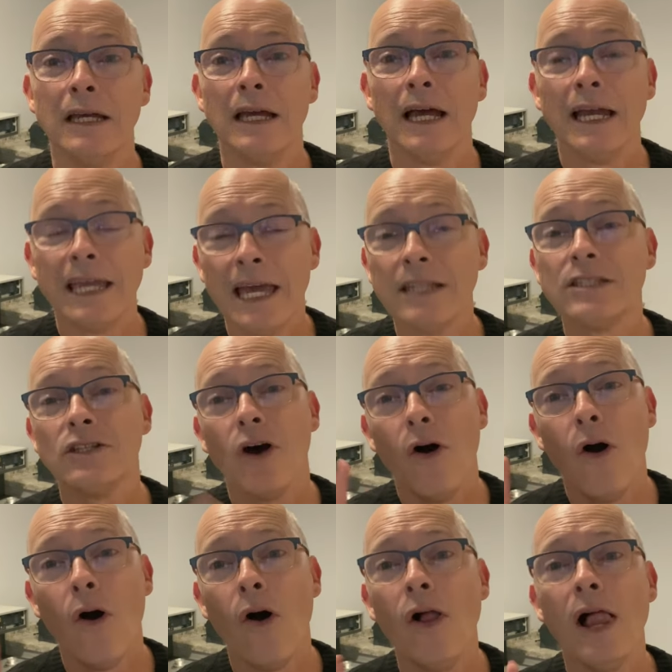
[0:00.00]
Against
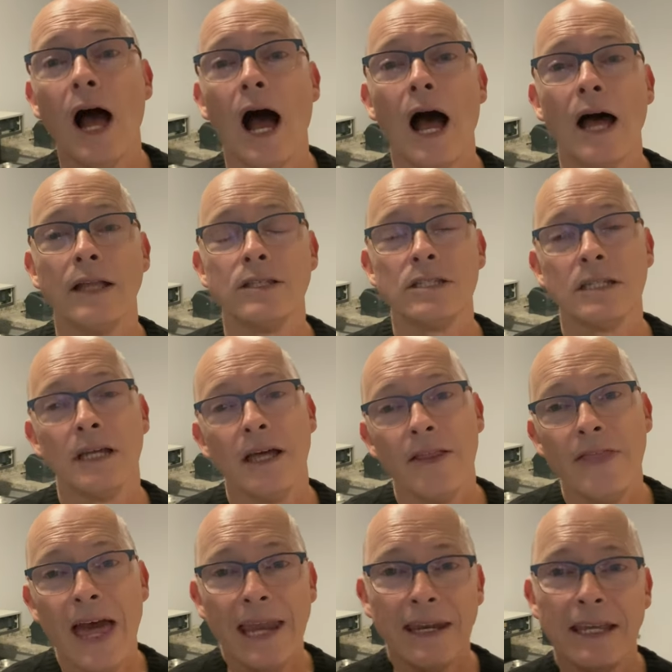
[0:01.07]
all odds,
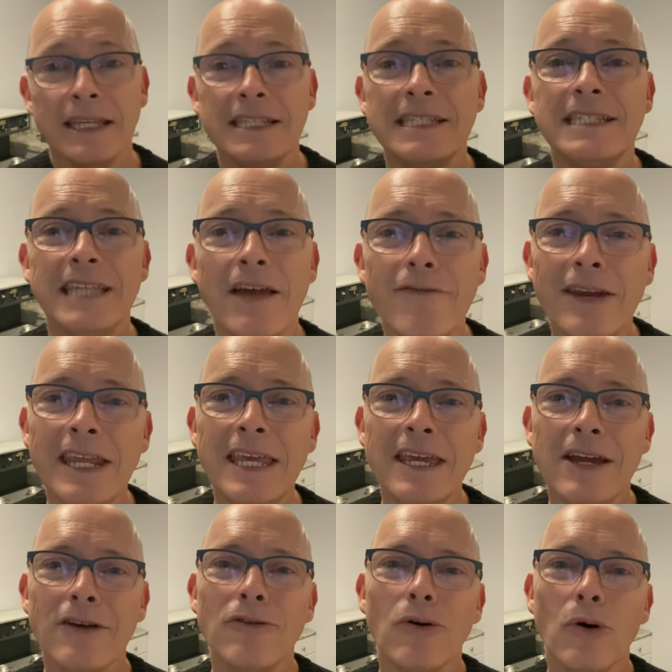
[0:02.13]
that
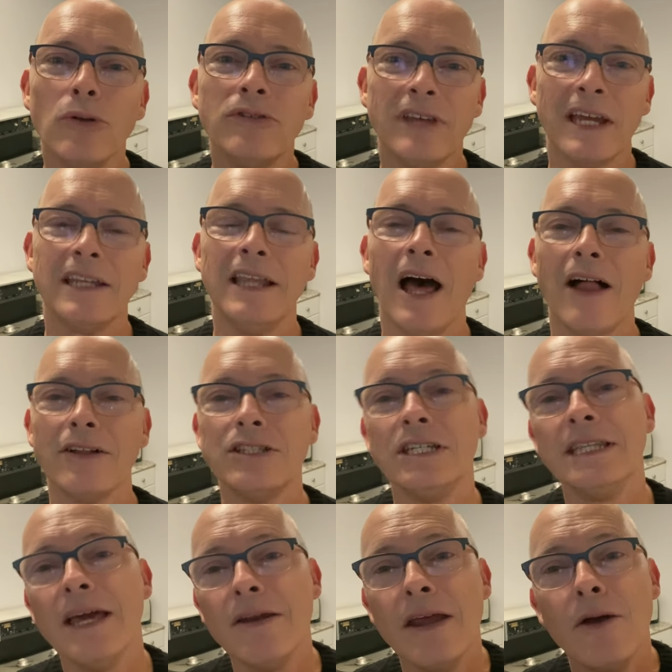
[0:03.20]
70-year-old technology
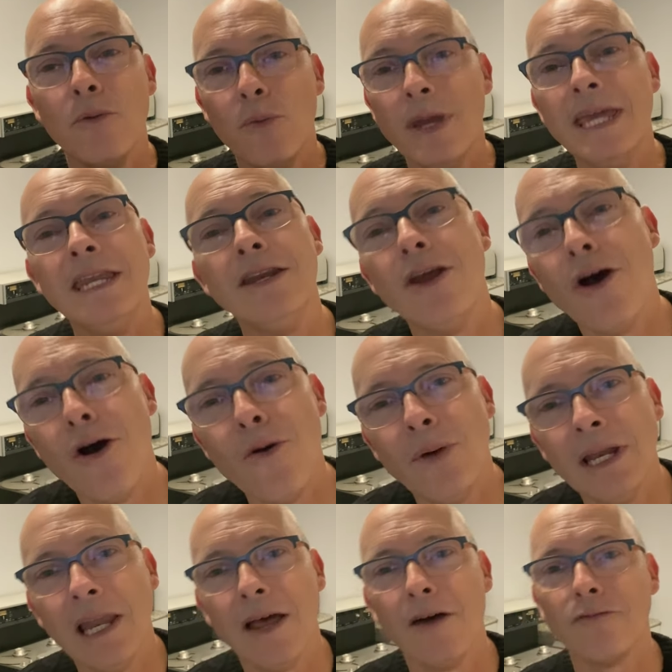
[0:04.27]
that we know
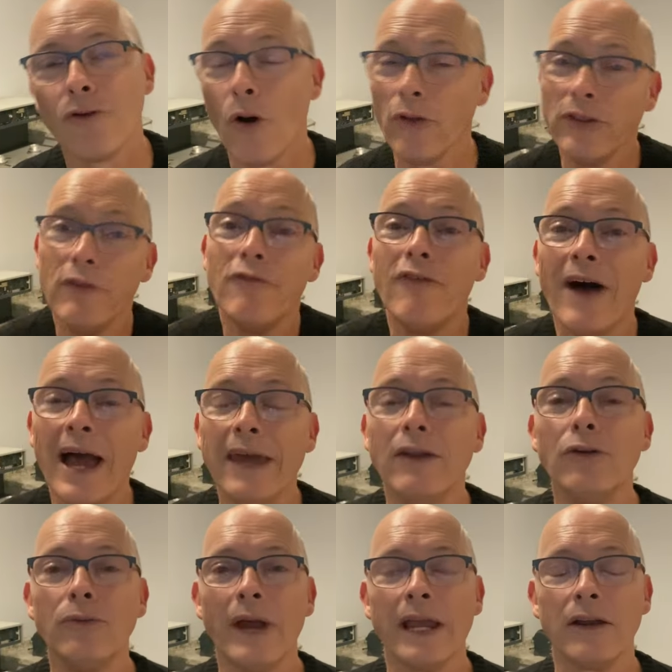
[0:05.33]
and love called the
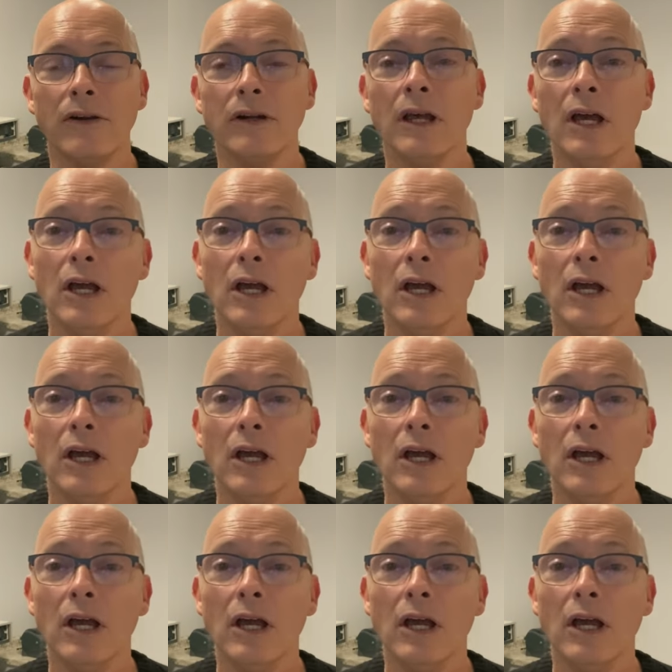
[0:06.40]
vinyl record